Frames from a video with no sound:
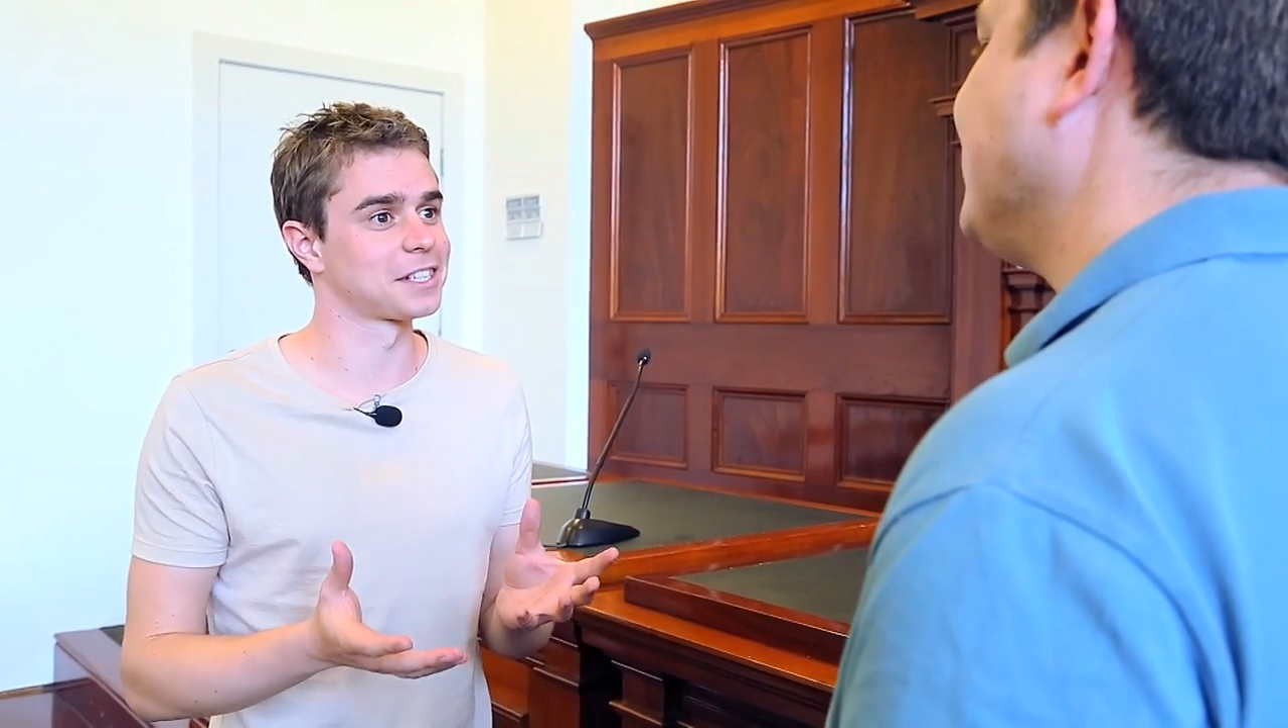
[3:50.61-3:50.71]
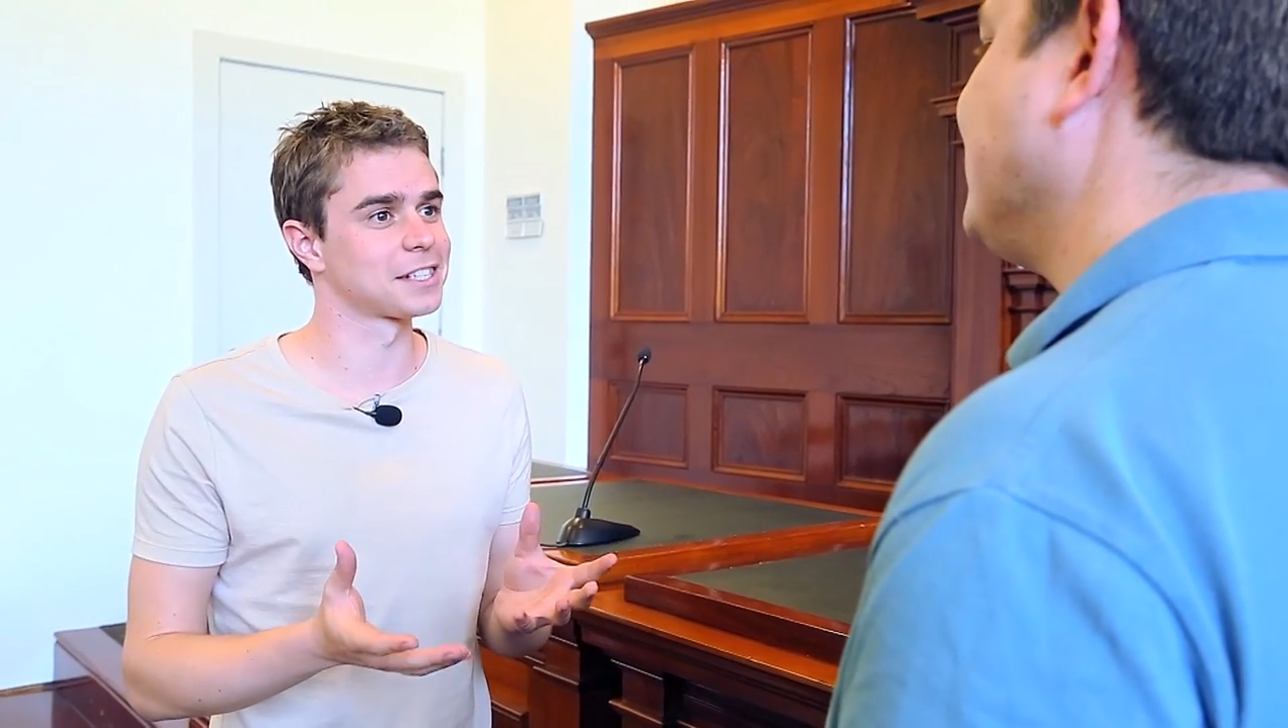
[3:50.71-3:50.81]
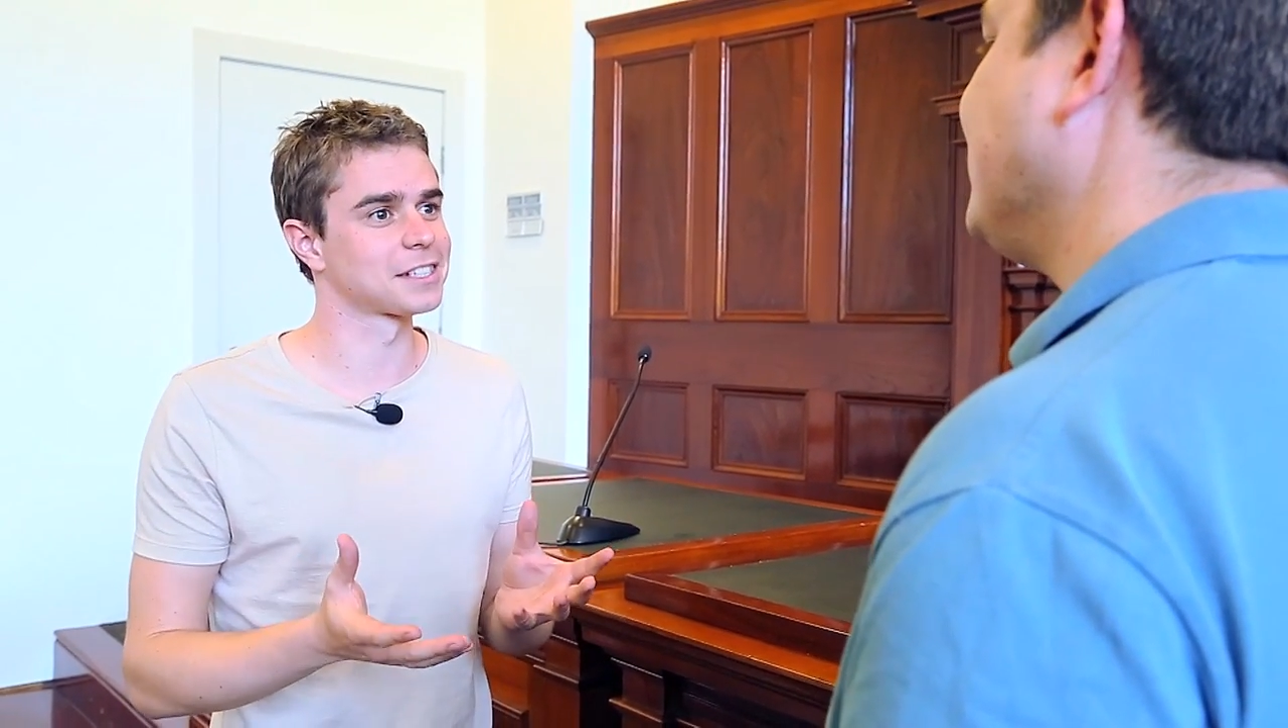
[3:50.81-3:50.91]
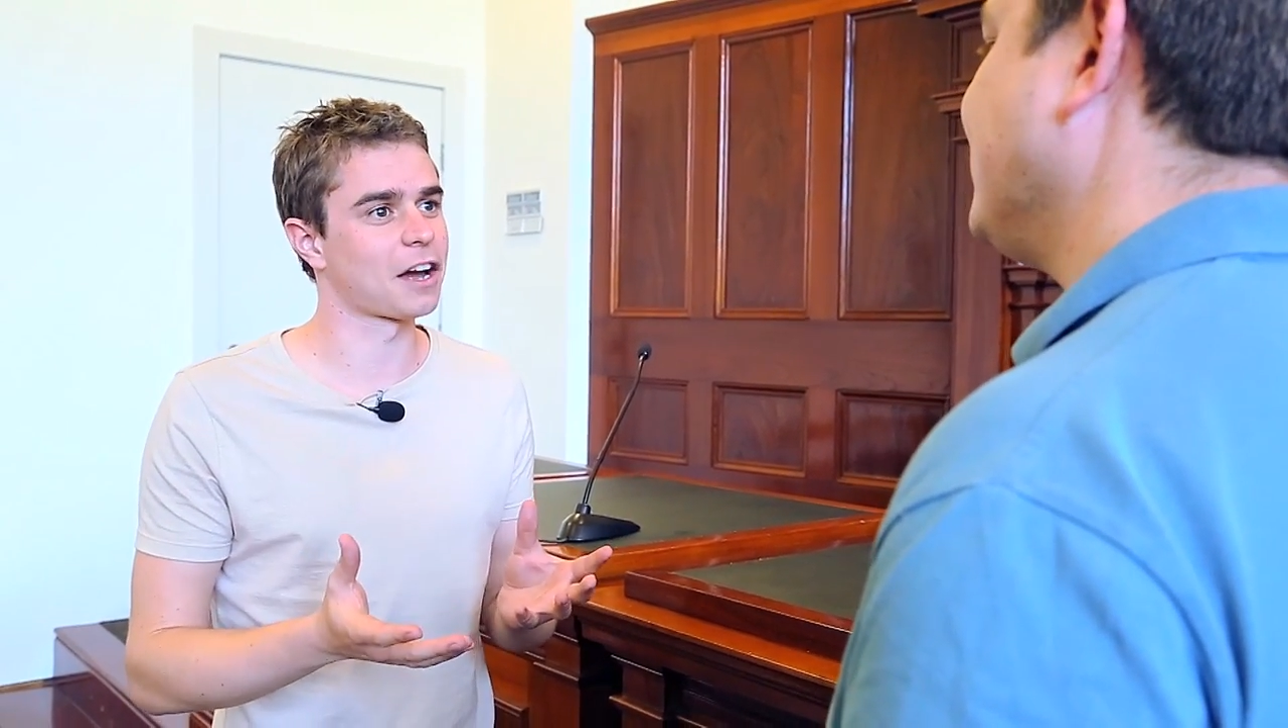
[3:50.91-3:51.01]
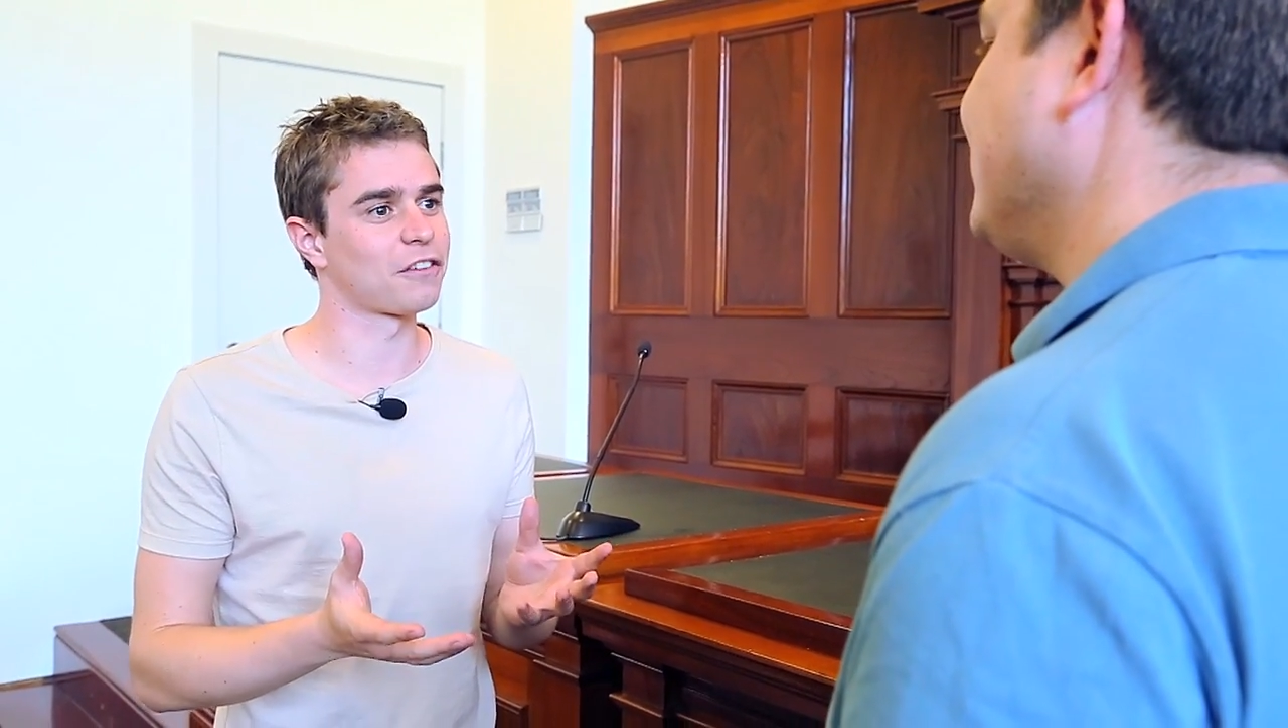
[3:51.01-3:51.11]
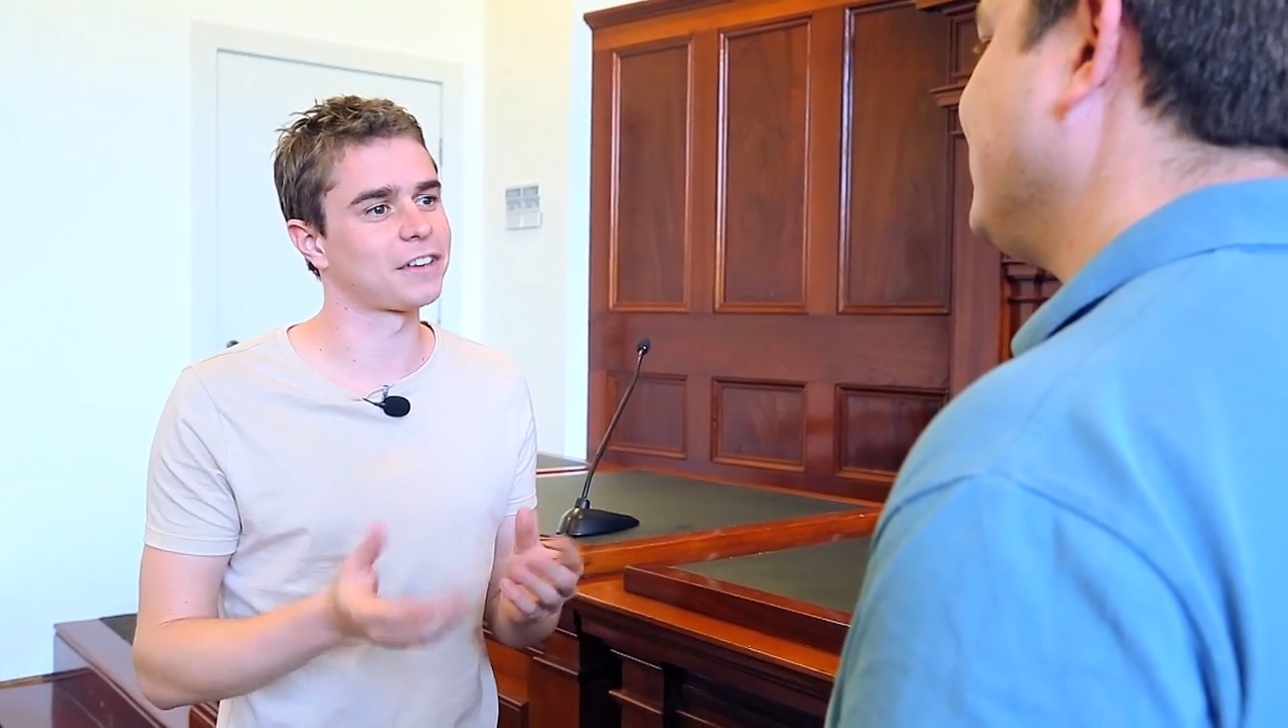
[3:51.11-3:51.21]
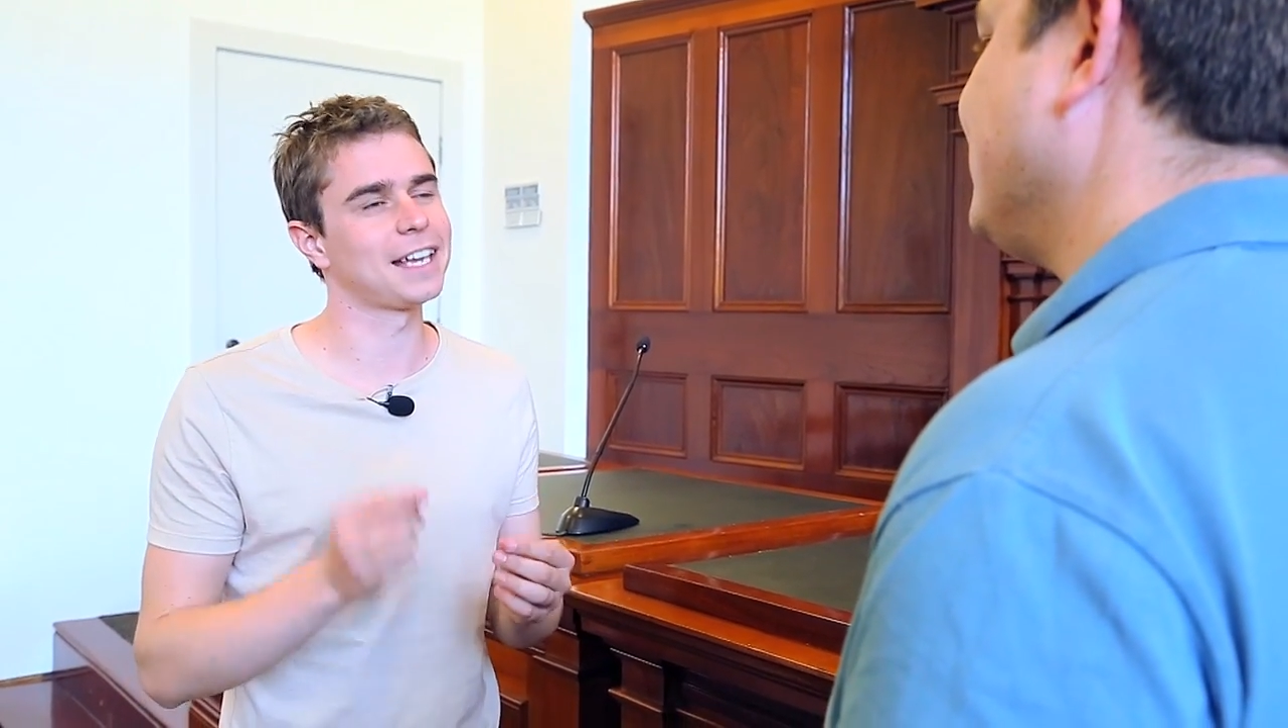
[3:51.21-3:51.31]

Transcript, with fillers: this stuff.